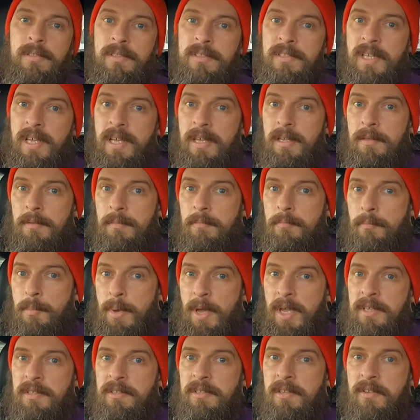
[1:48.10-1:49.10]
that
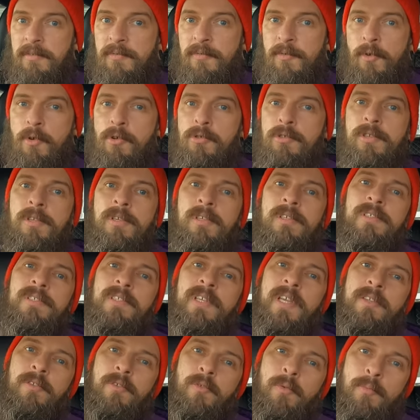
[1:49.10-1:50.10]
by default
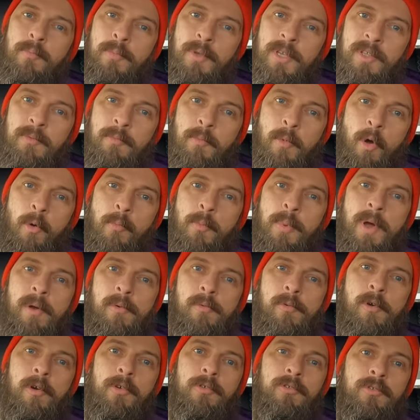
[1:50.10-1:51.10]
send a bit more
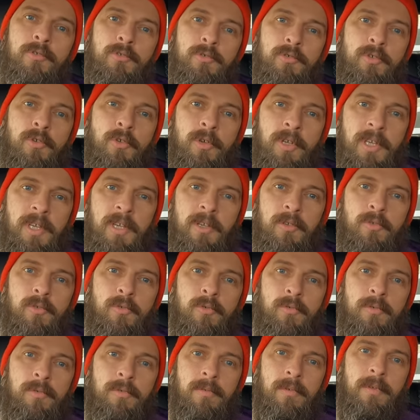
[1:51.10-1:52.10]
power to the rear
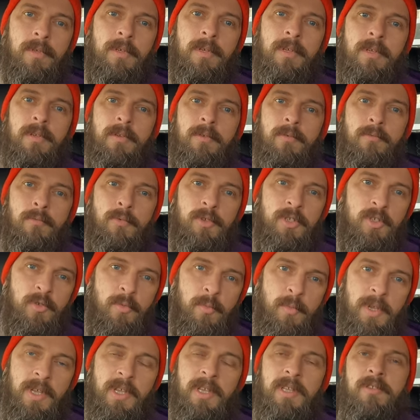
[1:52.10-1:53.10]
too,
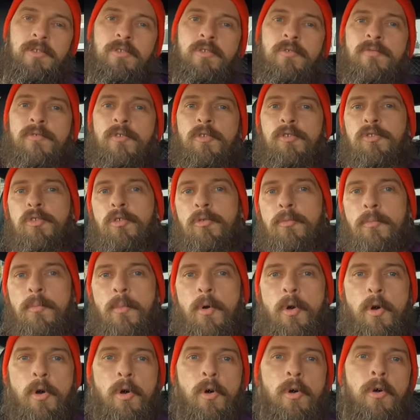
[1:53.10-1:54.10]
which means you've got a
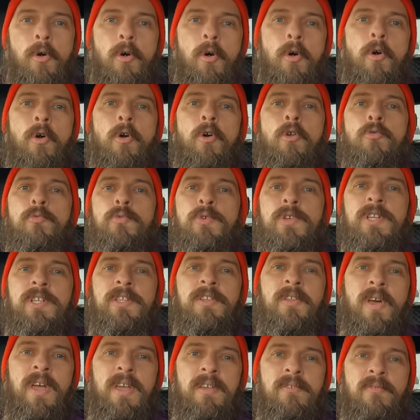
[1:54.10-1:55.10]
more all-wheel
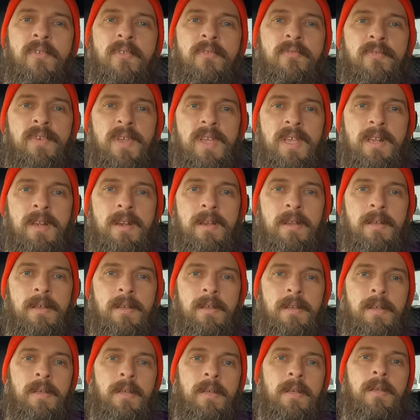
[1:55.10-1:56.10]
drive feel
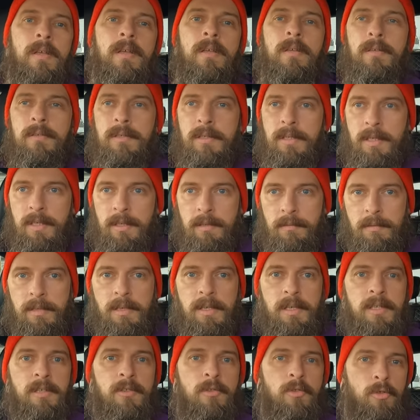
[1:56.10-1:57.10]

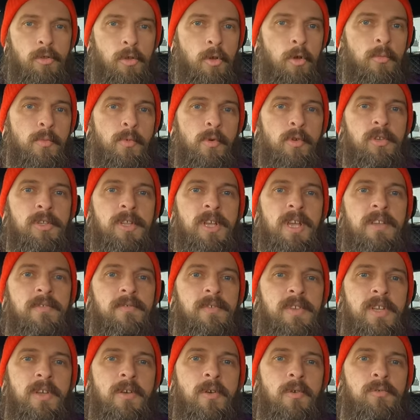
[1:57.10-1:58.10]
in normal
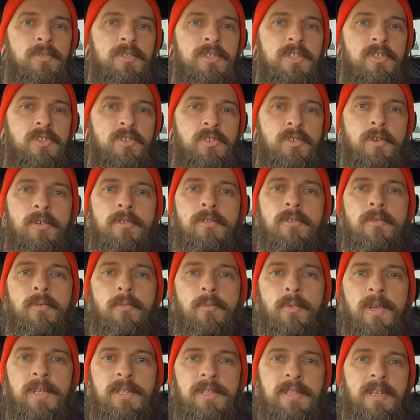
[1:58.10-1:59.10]
driving condition
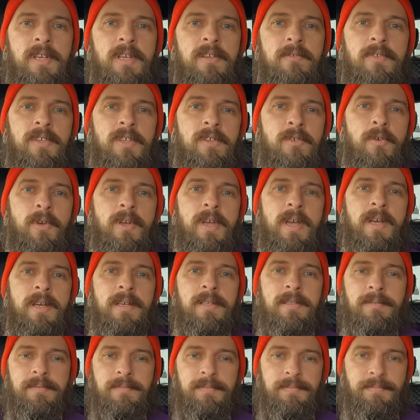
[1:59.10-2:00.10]
when driving your car.
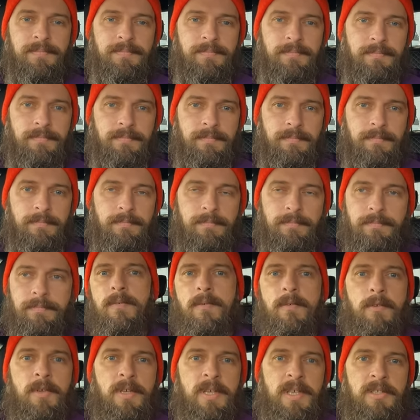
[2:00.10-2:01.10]

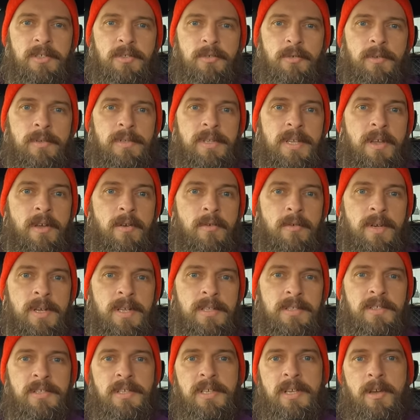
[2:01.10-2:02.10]
Okay, so now
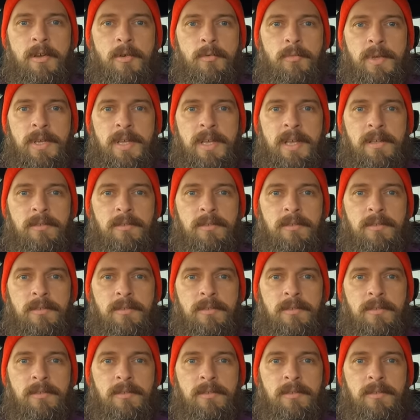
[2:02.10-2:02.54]
let's see how we